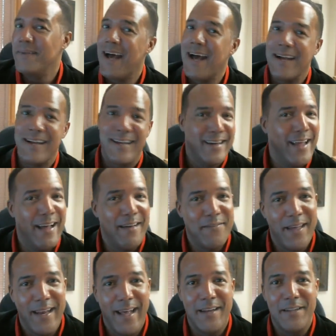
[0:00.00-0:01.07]
not going to have
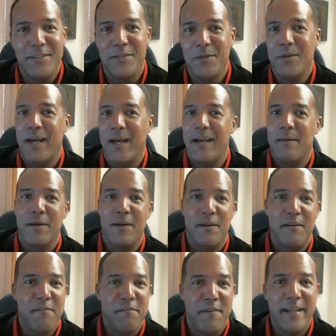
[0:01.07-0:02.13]
that attitude. I am going
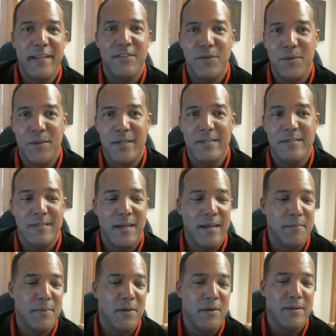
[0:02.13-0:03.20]
to fight through this. I
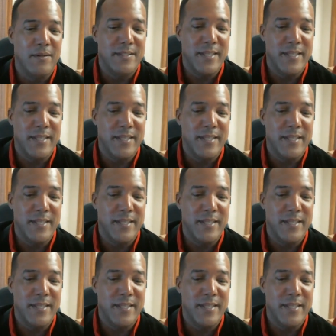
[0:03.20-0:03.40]
am going to